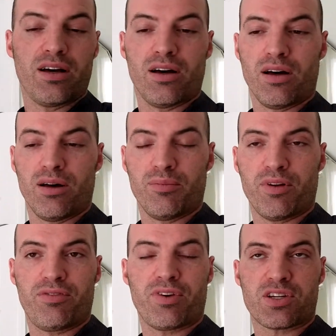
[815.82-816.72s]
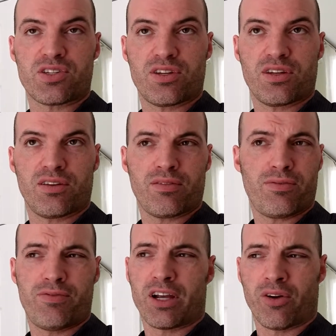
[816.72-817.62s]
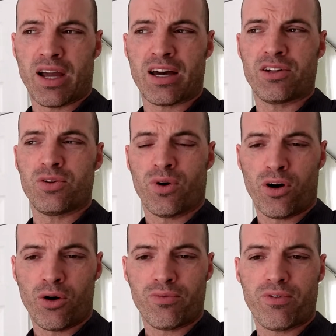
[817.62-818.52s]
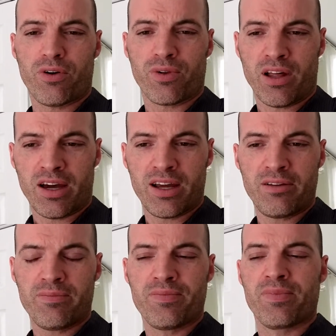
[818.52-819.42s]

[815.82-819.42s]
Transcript: But figuring out how to do a home phone line,